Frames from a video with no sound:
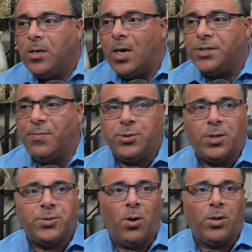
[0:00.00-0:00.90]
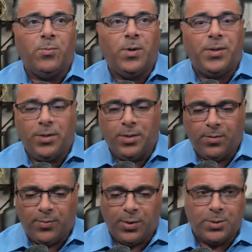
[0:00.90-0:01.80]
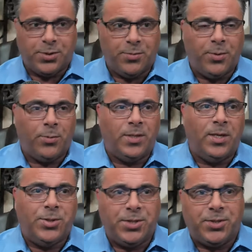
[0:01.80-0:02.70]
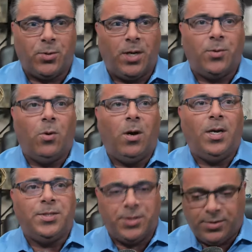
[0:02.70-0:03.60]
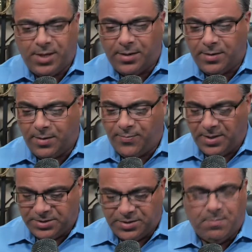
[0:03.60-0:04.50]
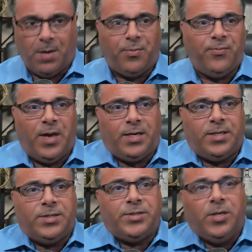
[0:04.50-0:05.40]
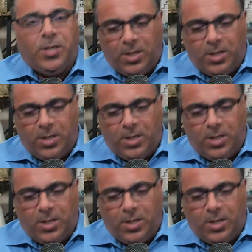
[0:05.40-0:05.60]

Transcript: Guys, I've enjoyed talking with you. For those of you religious or otherwise that take offense to my profanities,